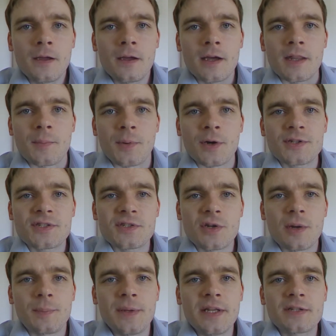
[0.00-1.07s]
And the person to
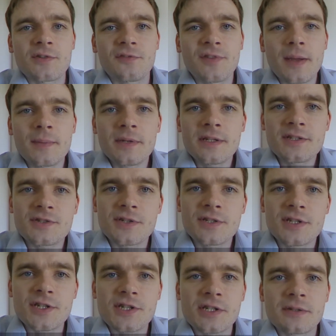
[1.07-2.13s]
appeal to family
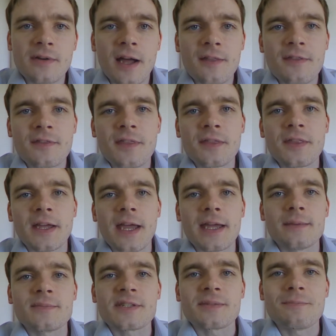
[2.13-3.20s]
tradition rather than the
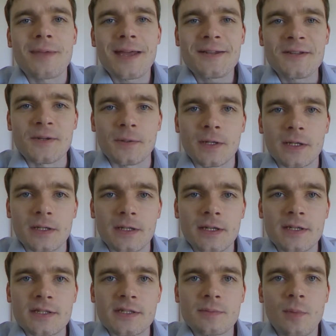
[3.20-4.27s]
game's manual
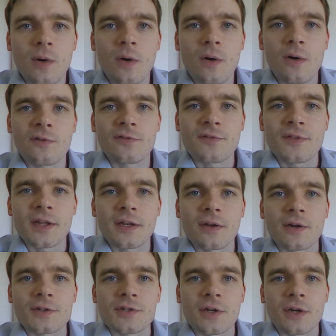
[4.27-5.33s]
is, more often than
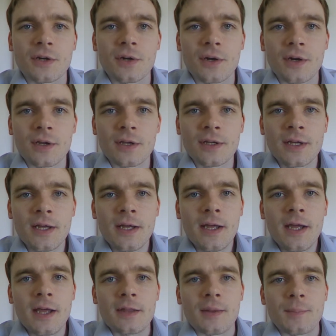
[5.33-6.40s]
not, a girl.
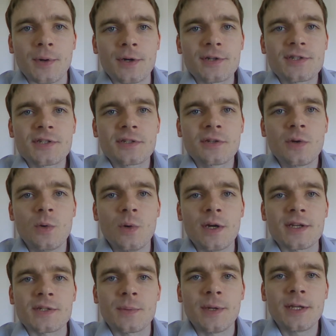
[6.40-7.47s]
The person who
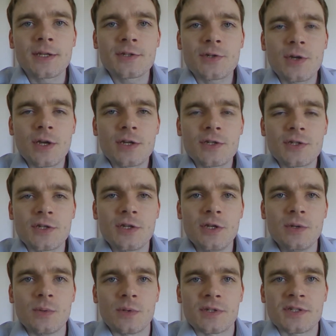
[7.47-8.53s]
is willing to
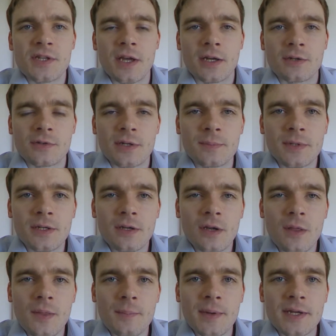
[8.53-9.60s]
excuse a criminal
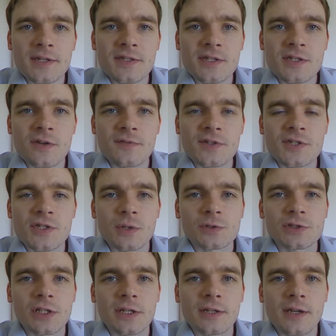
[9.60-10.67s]
on the basis of his
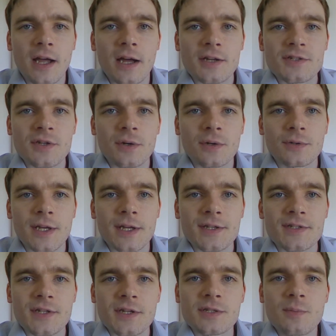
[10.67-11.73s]
social class or
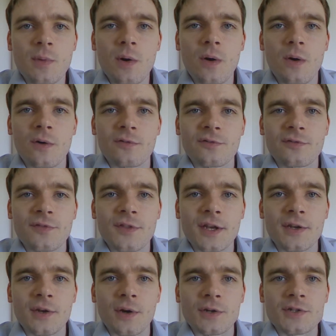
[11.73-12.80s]
race is, more often
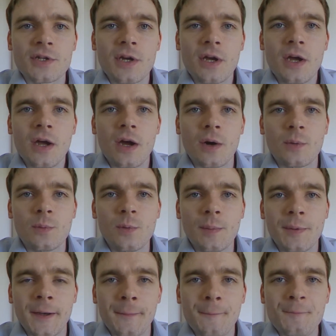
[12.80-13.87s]
than not, a
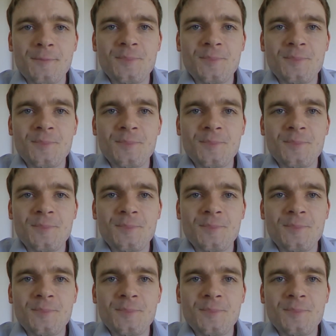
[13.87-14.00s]
woman.